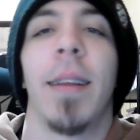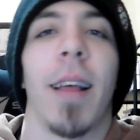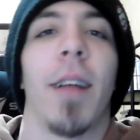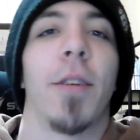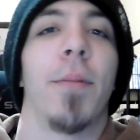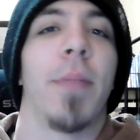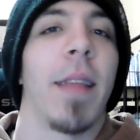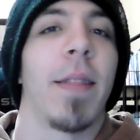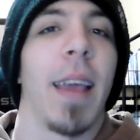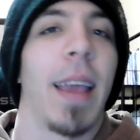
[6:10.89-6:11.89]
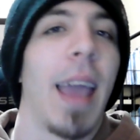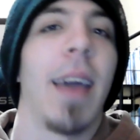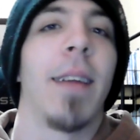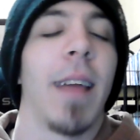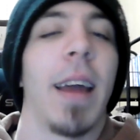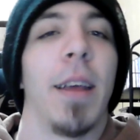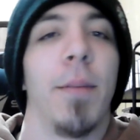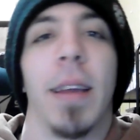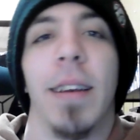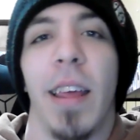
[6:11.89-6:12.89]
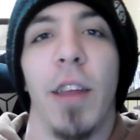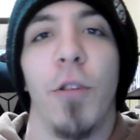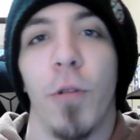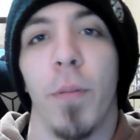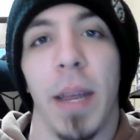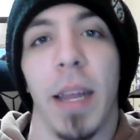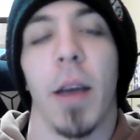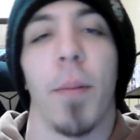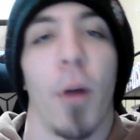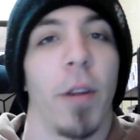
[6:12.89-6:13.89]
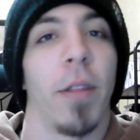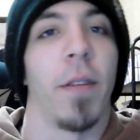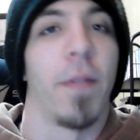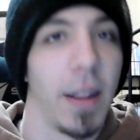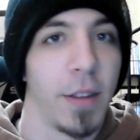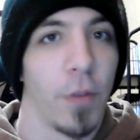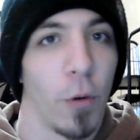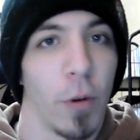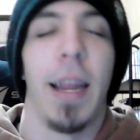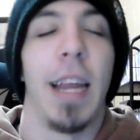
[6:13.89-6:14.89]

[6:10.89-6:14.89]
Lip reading: telling him that they can't let him continue to be a part of the defense force.